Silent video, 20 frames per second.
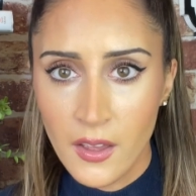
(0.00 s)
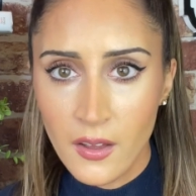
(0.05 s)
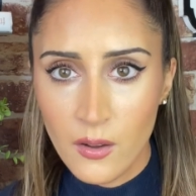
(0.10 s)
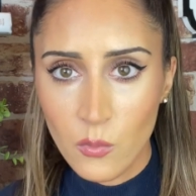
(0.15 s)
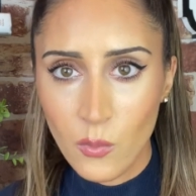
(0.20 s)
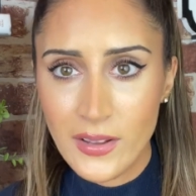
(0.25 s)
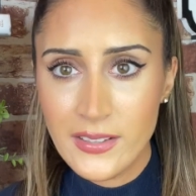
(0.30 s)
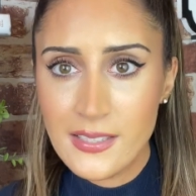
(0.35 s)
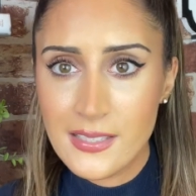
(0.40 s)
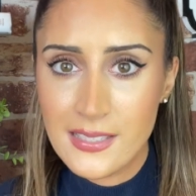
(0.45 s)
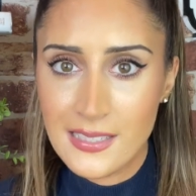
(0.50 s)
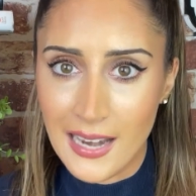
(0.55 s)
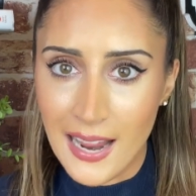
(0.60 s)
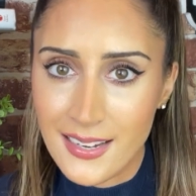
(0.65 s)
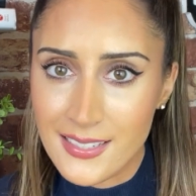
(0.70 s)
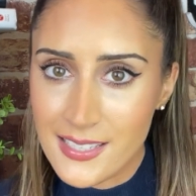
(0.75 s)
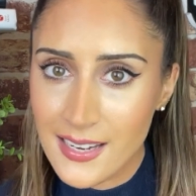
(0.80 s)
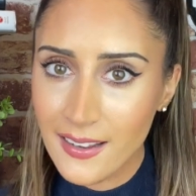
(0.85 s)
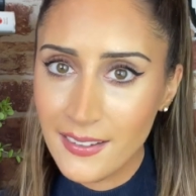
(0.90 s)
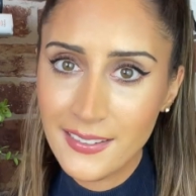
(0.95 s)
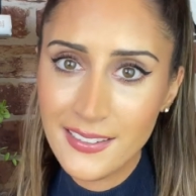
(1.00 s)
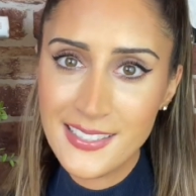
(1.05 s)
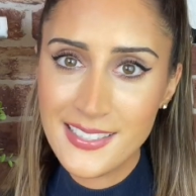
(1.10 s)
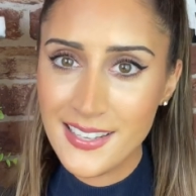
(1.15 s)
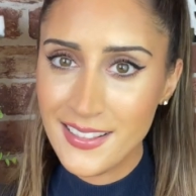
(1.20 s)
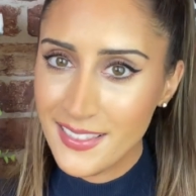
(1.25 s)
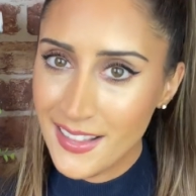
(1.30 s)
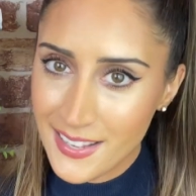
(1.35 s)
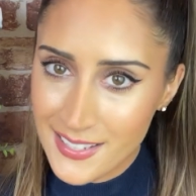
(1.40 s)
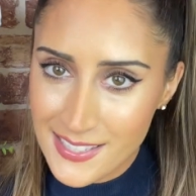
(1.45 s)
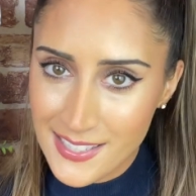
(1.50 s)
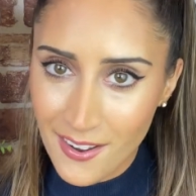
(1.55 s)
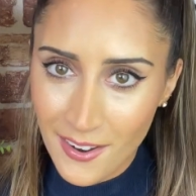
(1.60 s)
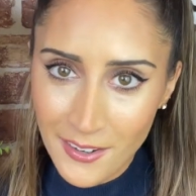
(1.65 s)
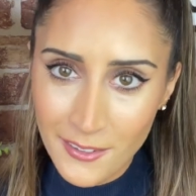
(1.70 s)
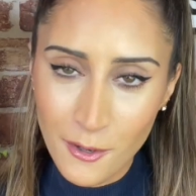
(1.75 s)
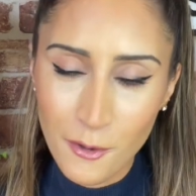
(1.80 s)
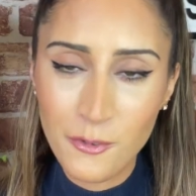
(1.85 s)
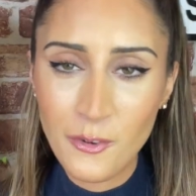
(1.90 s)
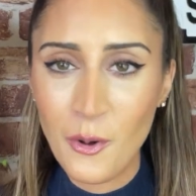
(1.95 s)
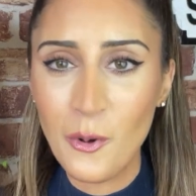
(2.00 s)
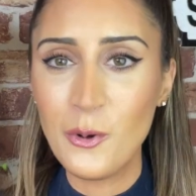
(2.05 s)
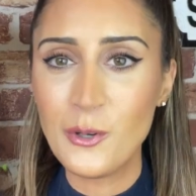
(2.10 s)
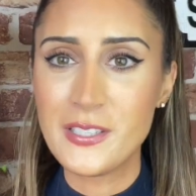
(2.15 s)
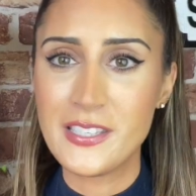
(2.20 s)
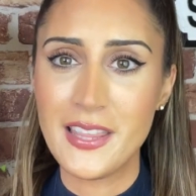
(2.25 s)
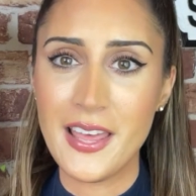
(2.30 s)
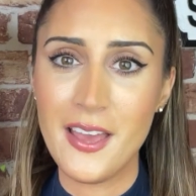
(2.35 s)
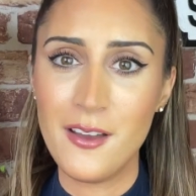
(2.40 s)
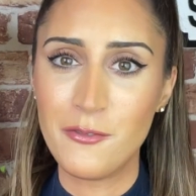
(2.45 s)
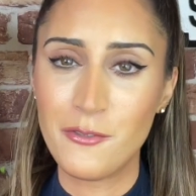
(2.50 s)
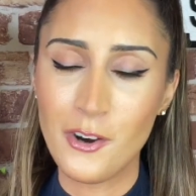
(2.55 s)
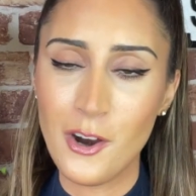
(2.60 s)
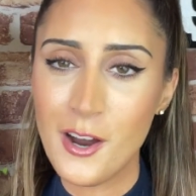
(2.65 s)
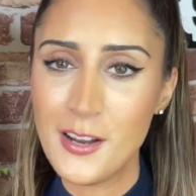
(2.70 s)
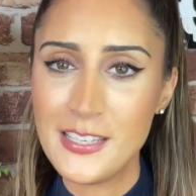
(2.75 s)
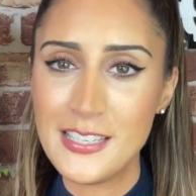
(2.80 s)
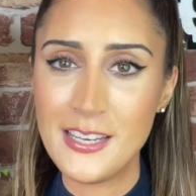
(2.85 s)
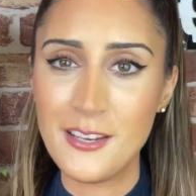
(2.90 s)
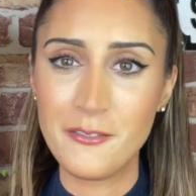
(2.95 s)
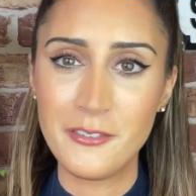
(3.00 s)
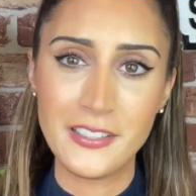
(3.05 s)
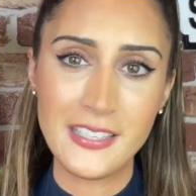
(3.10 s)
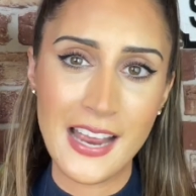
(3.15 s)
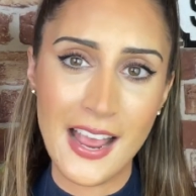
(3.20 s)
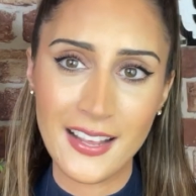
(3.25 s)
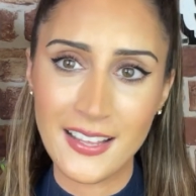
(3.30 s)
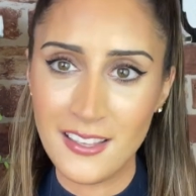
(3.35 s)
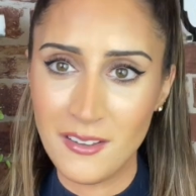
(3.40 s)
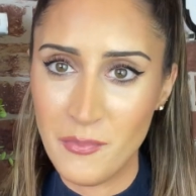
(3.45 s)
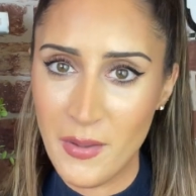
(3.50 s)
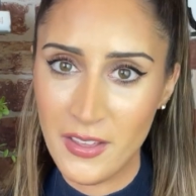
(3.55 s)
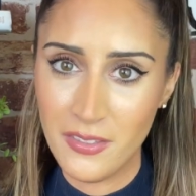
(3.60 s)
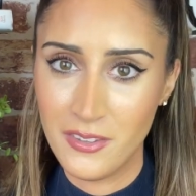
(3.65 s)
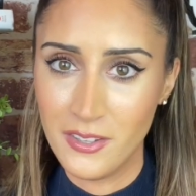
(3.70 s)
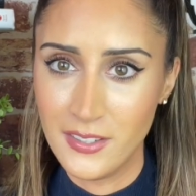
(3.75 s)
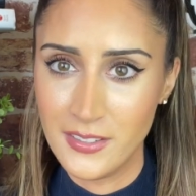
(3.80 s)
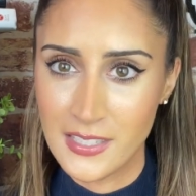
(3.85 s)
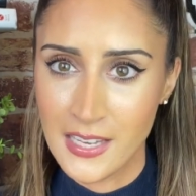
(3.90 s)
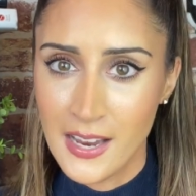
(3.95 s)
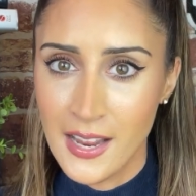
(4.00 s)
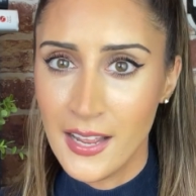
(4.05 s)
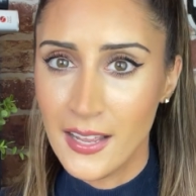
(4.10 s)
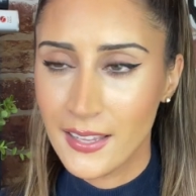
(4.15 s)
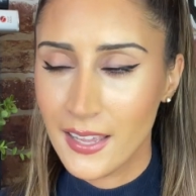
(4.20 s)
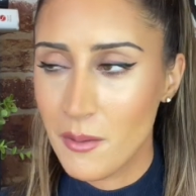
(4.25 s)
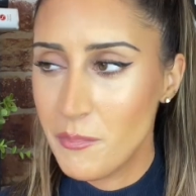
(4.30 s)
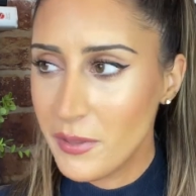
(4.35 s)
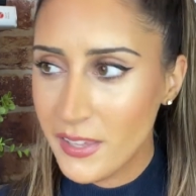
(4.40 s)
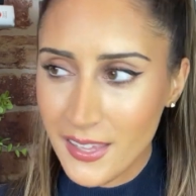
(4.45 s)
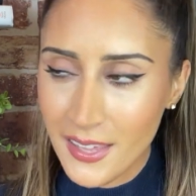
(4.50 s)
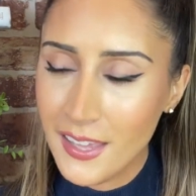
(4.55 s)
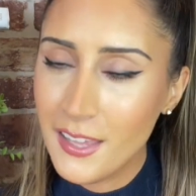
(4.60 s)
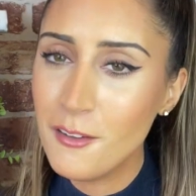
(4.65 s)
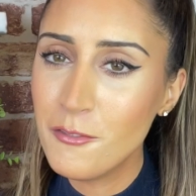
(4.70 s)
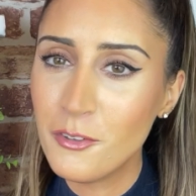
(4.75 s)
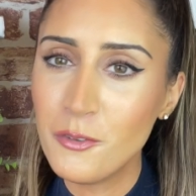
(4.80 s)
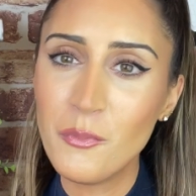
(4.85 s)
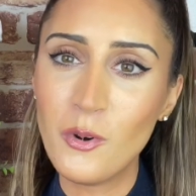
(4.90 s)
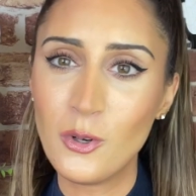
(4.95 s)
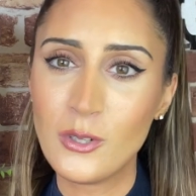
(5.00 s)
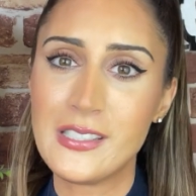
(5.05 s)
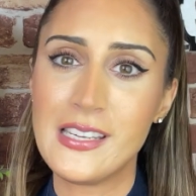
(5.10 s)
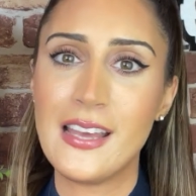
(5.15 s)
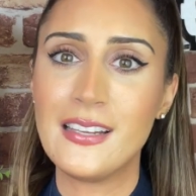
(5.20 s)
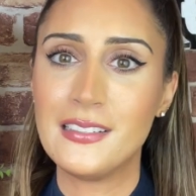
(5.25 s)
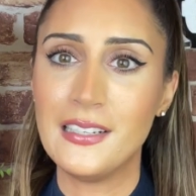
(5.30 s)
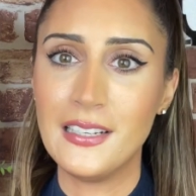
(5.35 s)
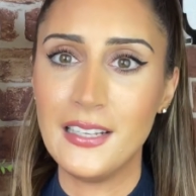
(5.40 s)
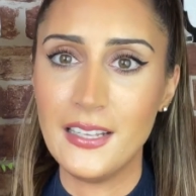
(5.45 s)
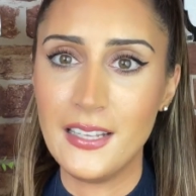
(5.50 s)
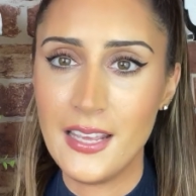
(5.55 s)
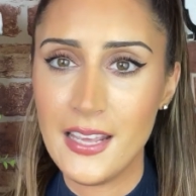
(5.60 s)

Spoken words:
When Zlatan is in their side, of course, their variety of attacking methods can be even more deadly.